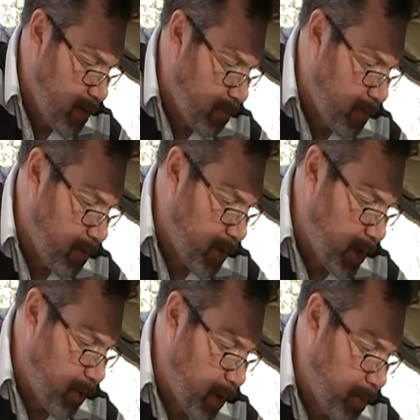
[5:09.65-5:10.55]
Feel free to
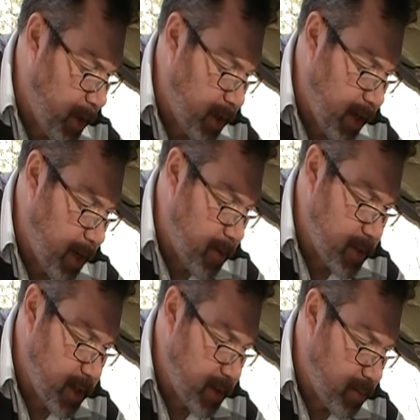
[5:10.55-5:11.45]
correct me in the comment
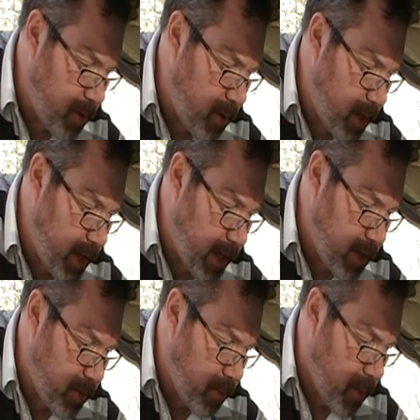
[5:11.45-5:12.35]
section below on that
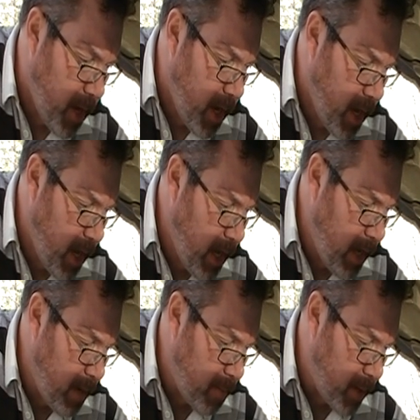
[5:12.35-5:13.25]
too.
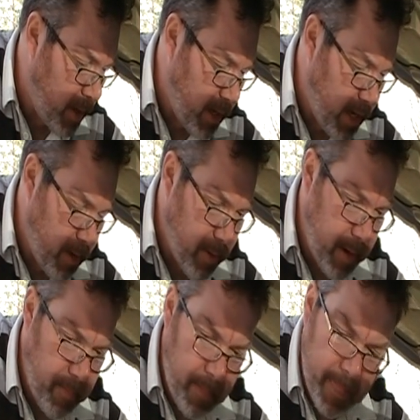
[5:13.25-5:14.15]
But anyway,
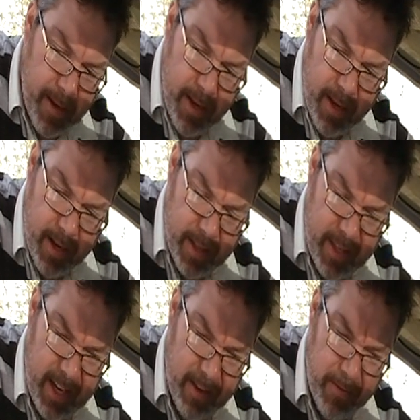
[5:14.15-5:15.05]
I
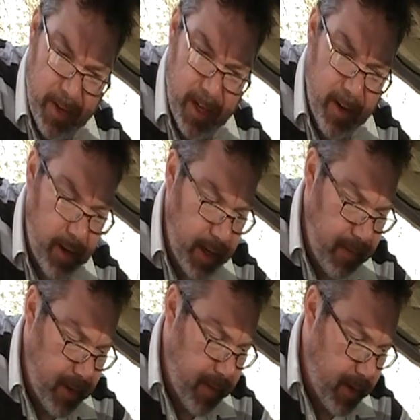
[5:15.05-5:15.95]
think I fit it all in.
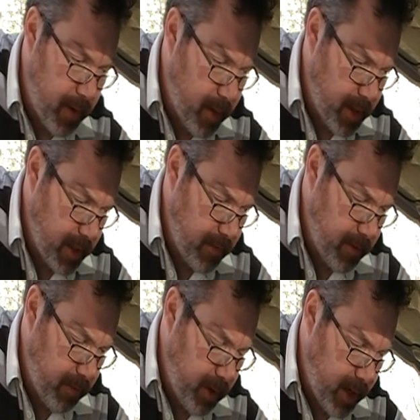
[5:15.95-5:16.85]
If you have any questions, feel
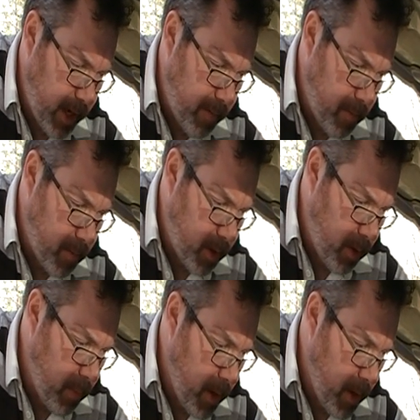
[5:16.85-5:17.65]
free to comment below.